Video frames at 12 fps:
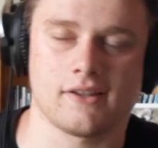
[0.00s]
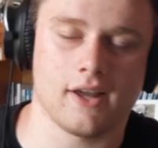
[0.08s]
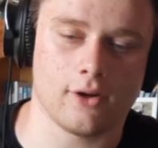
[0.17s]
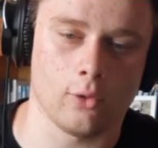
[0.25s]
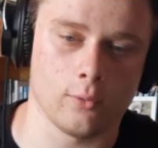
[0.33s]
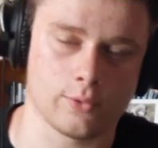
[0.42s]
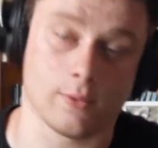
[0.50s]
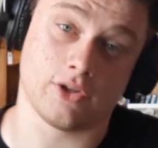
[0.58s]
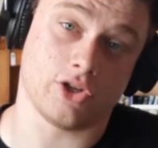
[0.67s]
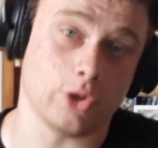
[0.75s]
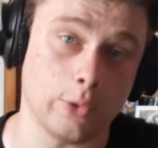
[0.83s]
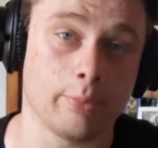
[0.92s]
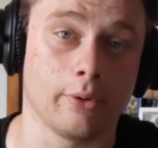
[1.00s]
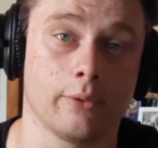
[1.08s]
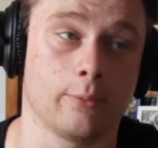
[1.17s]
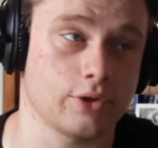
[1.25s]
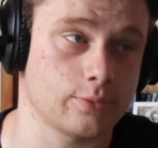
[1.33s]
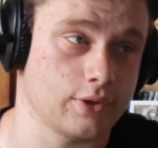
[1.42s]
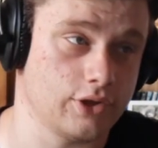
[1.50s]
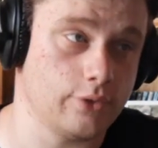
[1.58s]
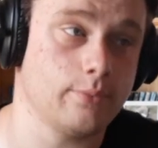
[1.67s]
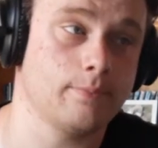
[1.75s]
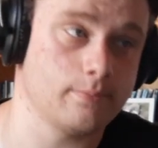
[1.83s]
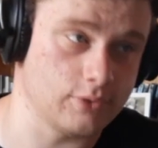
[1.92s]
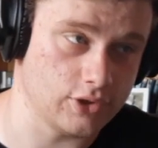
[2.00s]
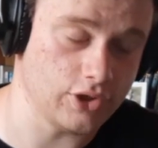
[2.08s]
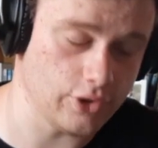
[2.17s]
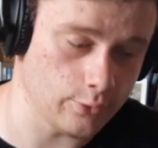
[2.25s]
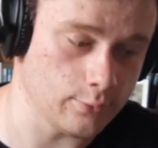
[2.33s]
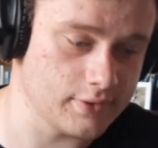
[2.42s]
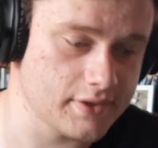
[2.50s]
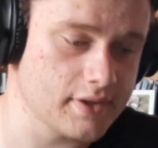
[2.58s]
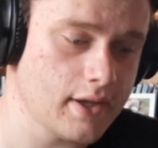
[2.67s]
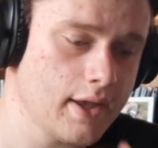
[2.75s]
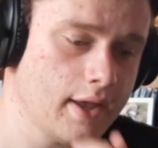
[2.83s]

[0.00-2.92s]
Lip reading: like, or which one you use.